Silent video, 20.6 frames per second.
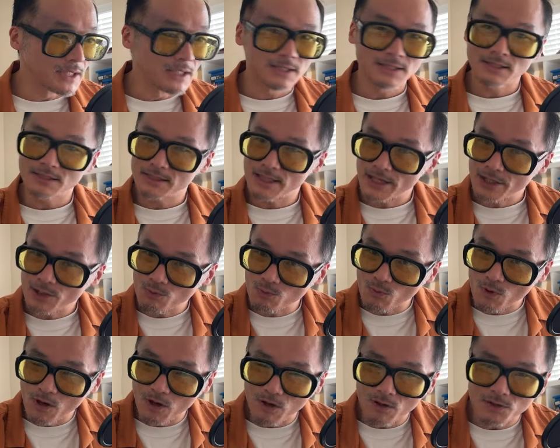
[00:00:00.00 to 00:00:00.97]
Seth
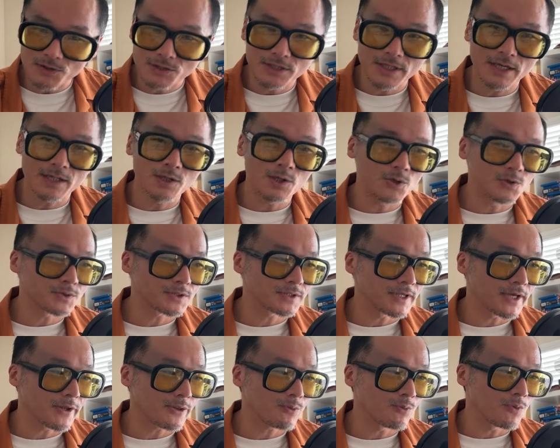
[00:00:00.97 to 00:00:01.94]
Walsh. Hello,
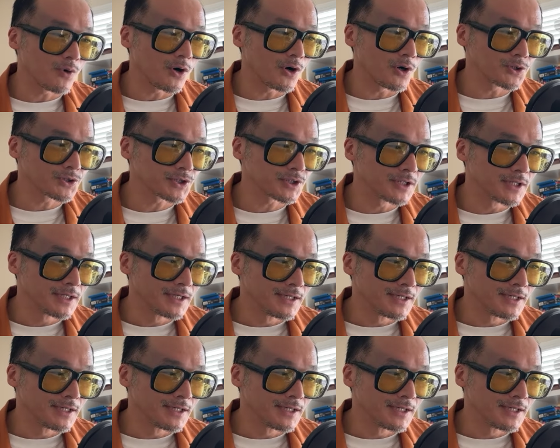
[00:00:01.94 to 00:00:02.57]
Seth Walsh.